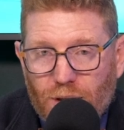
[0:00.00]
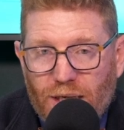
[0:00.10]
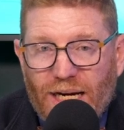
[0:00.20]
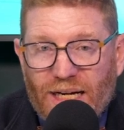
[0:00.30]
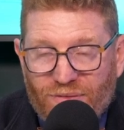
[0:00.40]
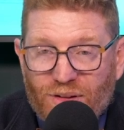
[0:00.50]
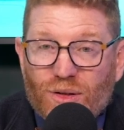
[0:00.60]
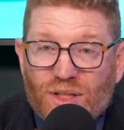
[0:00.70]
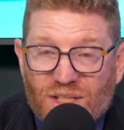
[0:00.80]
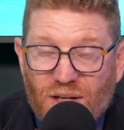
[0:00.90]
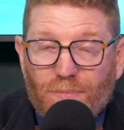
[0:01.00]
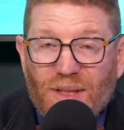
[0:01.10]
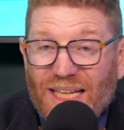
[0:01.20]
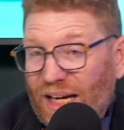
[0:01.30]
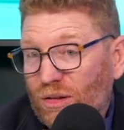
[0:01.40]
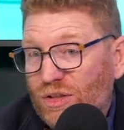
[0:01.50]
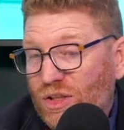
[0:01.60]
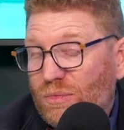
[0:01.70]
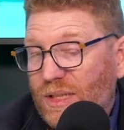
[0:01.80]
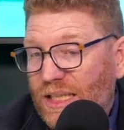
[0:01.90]
And if there is something else you
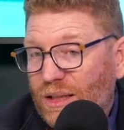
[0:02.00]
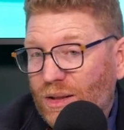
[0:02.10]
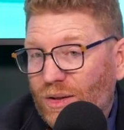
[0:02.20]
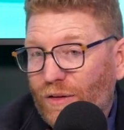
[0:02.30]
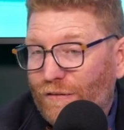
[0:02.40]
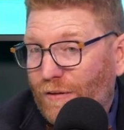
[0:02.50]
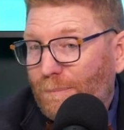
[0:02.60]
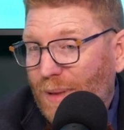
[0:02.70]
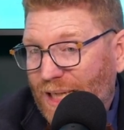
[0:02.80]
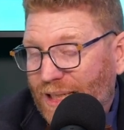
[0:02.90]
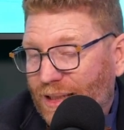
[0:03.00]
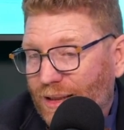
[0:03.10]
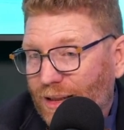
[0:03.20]
need from me,